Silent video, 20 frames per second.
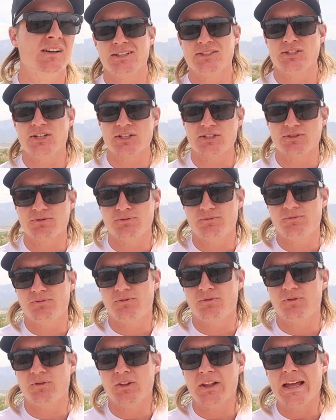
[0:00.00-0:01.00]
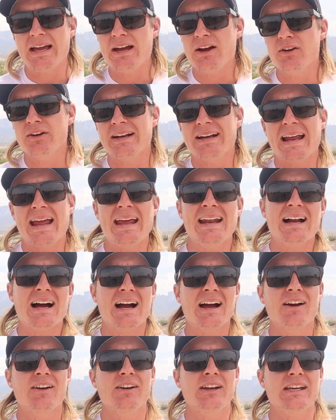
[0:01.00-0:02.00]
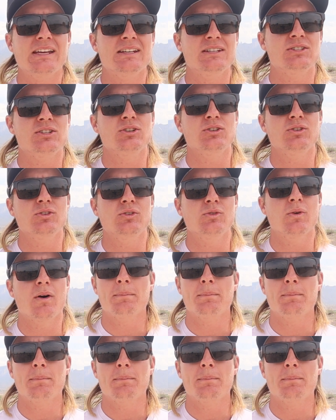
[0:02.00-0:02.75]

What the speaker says: Just flared an 8-iron into